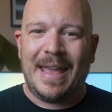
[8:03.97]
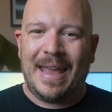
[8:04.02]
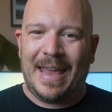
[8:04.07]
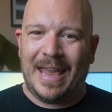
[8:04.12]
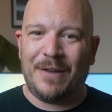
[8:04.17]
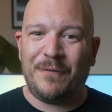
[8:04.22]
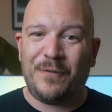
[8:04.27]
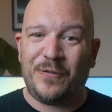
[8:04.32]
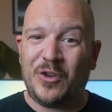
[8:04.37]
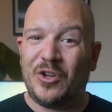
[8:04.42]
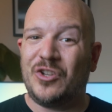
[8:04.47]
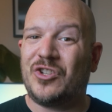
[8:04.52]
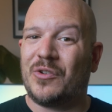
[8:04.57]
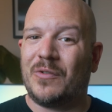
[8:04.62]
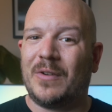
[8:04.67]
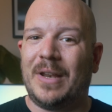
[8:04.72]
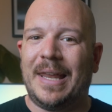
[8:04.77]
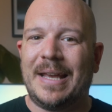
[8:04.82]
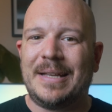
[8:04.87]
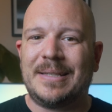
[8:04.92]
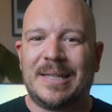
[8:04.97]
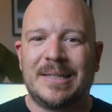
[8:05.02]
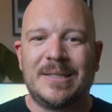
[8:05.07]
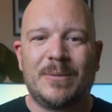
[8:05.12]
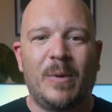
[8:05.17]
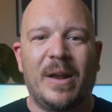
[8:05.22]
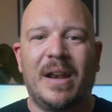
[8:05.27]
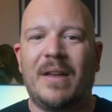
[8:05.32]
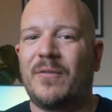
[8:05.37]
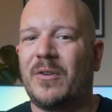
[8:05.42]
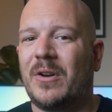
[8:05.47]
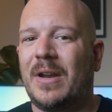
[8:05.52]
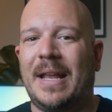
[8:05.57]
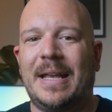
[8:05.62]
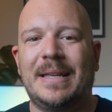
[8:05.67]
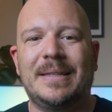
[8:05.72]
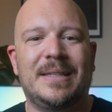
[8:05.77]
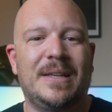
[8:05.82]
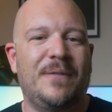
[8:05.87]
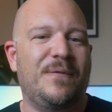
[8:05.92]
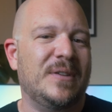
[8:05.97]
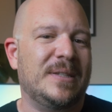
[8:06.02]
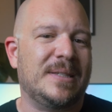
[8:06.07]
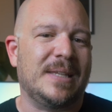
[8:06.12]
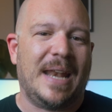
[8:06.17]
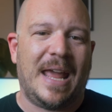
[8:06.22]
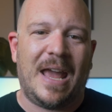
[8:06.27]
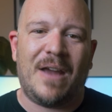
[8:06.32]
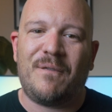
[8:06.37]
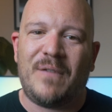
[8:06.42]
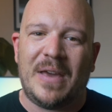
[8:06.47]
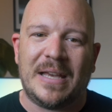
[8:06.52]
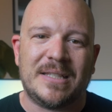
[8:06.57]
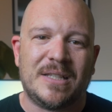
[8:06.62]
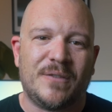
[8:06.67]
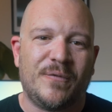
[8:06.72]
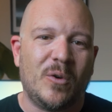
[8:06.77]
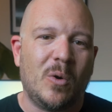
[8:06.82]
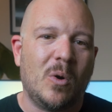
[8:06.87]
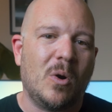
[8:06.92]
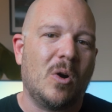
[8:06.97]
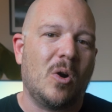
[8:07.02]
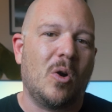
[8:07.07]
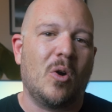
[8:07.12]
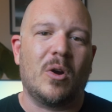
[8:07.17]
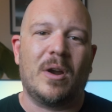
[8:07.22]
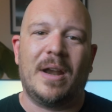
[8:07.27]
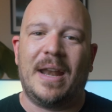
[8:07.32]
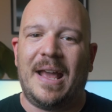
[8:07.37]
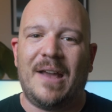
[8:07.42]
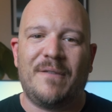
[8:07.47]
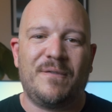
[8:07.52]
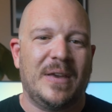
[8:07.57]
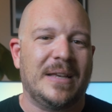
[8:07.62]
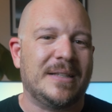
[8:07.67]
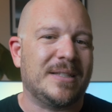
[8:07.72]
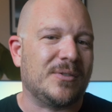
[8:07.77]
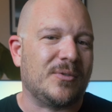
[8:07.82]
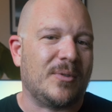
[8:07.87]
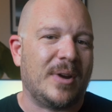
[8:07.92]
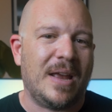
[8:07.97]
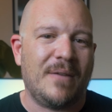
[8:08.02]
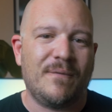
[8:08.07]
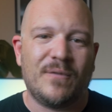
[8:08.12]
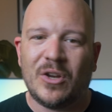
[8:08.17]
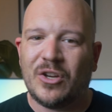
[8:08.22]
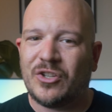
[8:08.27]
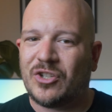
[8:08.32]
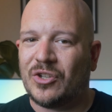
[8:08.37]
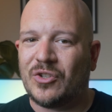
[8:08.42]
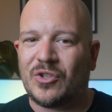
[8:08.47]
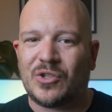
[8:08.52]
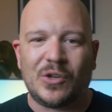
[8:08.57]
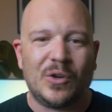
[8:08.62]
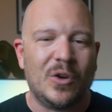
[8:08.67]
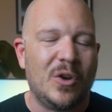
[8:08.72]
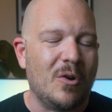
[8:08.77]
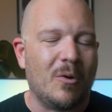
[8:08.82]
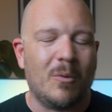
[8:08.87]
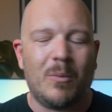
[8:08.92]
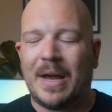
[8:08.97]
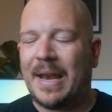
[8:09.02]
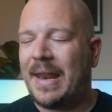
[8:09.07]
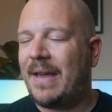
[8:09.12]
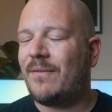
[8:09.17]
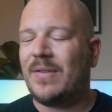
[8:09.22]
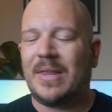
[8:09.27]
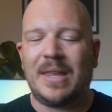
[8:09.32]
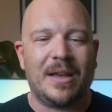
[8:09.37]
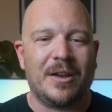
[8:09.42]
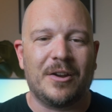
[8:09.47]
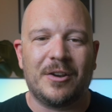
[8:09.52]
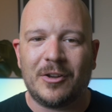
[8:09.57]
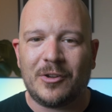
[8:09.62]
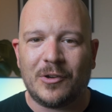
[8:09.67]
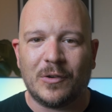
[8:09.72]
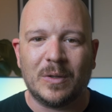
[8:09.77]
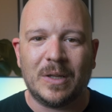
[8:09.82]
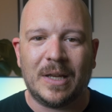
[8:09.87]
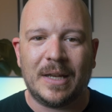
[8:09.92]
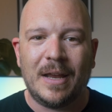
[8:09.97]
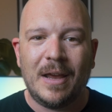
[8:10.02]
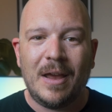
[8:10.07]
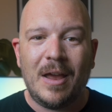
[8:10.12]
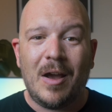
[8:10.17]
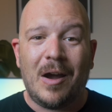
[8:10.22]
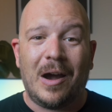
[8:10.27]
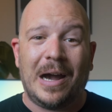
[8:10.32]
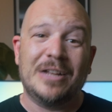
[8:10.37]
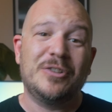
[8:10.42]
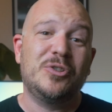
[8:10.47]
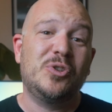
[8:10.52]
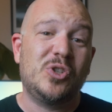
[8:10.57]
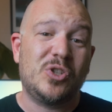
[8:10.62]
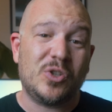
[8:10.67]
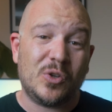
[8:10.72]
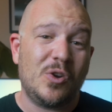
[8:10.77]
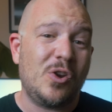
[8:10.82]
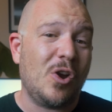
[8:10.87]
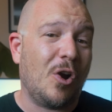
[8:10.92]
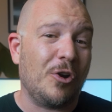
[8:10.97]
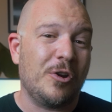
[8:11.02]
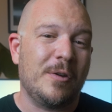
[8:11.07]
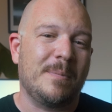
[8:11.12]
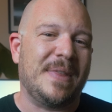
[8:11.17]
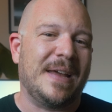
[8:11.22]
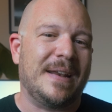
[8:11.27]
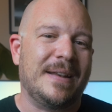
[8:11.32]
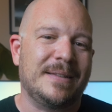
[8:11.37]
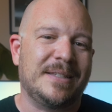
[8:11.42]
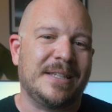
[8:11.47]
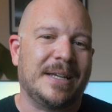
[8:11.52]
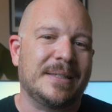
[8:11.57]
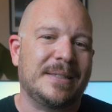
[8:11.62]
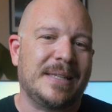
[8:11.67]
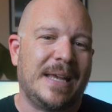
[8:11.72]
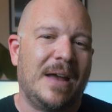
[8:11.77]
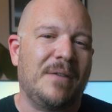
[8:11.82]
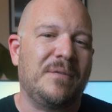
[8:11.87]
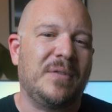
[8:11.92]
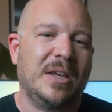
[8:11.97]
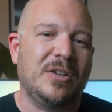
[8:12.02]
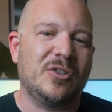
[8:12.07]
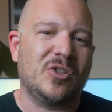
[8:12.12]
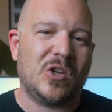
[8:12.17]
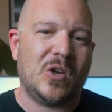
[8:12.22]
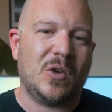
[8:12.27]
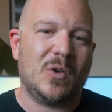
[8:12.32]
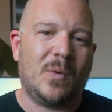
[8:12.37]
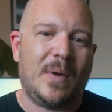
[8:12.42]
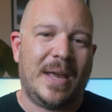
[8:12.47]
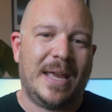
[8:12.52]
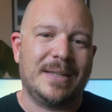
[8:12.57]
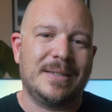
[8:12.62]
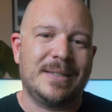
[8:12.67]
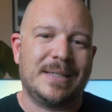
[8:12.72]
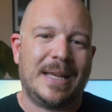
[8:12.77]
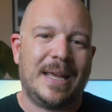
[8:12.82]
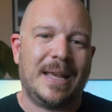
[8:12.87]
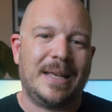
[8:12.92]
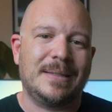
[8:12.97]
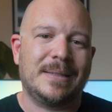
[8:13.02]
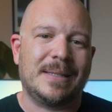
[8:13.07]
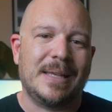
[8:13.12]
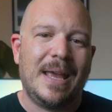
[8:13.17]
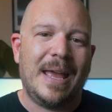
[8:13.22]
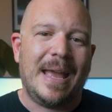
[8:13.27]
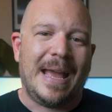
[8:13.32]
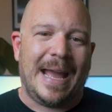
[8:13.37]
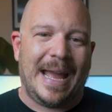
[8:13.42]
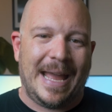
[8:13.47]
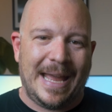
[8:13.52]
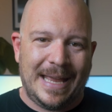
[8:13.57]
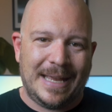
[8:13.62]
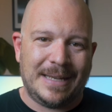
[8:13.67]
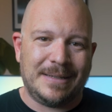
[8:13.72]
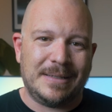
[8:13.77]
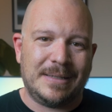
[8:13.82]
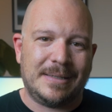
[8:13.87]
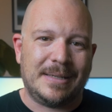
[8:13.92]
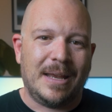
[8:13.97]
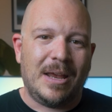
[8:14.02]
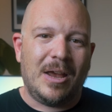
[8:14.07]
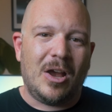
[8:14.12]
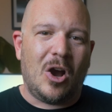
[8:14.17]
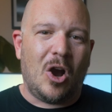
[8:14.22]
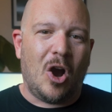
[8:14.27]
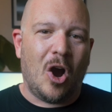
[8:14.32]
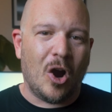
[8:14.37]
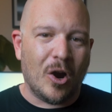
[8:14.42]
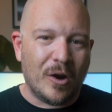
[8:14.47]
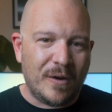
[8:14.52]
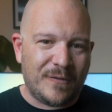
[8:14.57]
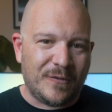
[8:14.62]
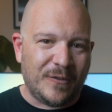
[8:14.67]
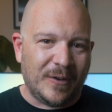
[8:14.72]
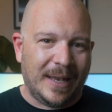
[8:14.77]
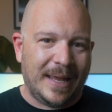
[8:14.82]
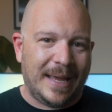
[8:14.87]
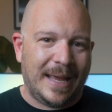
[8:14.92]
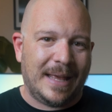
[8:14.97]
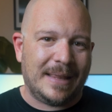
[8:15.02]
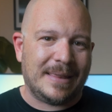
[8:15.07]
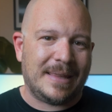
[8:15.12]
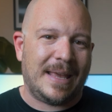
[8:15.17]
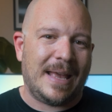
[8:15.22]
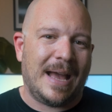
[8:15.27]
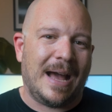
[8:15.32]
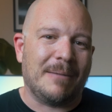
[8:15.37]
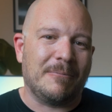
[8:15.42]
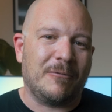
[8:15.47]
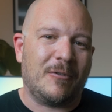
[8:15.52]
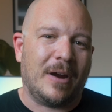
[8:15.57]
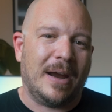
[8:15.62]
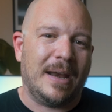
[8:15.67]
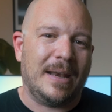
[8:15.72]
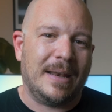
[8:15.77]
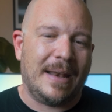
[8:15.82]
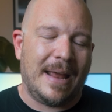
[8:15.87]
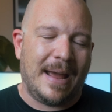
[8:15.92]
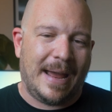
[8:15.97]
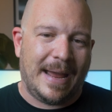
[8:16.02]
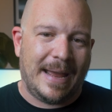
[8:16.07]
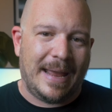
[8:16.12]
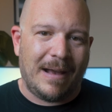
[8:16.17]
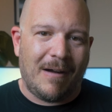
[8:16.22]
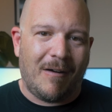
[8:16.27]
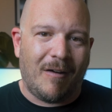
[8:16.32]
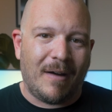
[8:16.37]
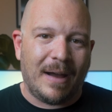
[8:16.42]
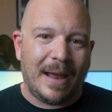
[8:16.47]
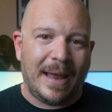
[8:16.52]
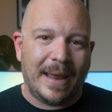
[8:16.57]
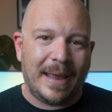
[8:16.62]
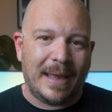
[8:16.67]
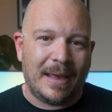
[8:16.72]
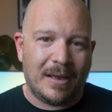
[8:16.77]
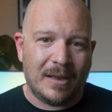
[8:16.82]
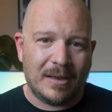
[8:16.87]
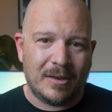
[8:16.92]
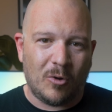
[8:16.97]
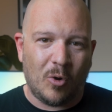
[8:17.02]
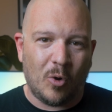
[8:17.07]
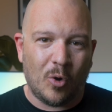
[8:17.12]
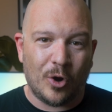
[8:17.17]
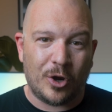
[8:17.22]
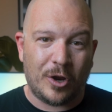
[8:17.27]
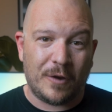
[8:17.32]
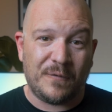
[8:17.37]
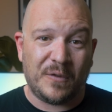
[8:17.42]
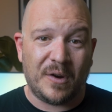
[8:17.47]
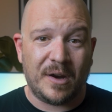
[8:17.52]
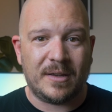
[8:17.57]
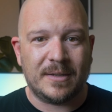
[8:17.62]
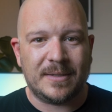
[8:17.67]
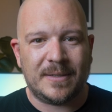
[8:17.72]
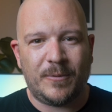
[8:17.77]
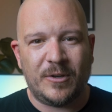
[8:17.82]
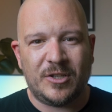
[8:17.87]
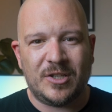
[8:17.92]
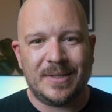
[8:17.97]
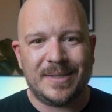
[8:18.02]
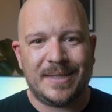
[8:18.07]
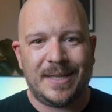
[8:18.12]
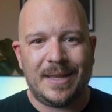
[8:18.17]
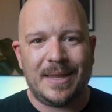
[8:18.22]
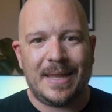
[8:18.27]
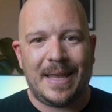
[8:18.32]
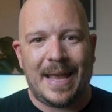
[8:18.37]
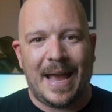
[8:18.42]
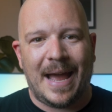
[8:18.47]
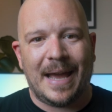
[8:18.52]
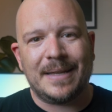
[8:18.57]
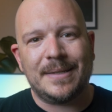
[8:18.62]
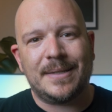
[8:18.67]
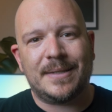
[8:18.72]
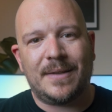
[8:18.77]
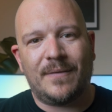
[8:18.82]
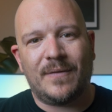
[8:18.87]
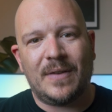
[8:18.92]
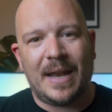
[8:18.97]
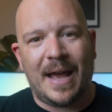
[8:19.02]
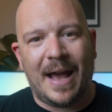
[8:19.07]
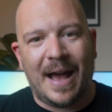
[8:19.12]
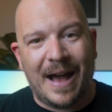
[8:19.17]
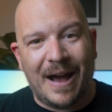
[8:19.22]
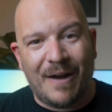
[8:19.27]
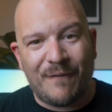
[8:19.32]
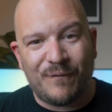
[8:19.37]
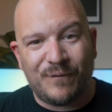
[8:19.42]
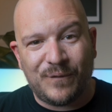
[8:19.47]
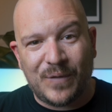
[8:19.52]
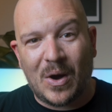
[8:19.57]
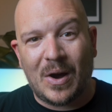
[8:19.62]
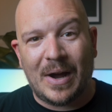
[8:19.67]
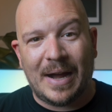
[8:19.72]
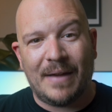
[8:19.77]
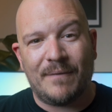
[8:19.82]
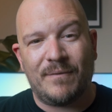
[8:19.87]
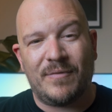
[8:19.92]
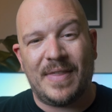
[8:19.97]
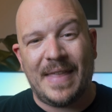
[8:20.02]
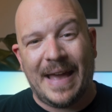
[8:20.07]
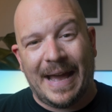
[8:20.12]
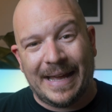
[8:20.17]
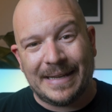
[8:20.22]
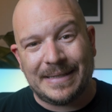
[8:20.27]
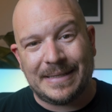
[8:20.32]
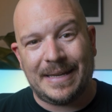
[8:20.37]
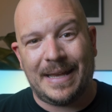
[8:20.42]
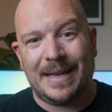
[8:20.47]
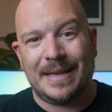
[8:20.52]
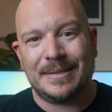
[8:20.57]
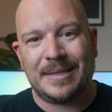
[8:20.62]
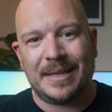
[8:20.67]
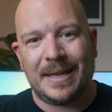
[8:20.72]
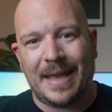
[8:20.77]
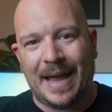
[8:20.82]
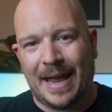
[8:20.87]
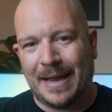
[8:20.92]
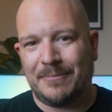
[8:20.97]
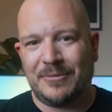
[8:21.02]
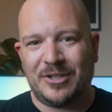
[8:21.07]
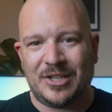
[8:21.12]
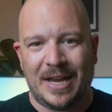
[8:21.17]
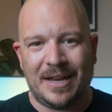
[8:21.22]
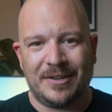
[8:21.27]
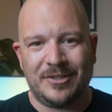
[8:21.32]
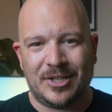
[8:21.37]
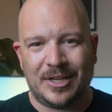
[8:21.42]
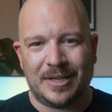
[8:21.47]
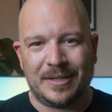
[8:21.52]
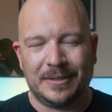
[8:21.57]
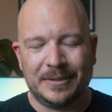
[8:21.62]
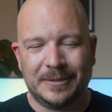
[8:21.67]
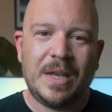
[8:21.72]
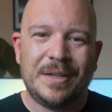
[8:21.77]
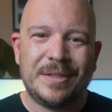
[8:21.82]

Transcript: In future releases, whatever it is, if it's an FX4 or an FX3 version 2 or whatever they're going to call it, I do hope that it does have internal NDs and hopefully the upgraded AI autofocus, which is in the A7R5. That is a game changer.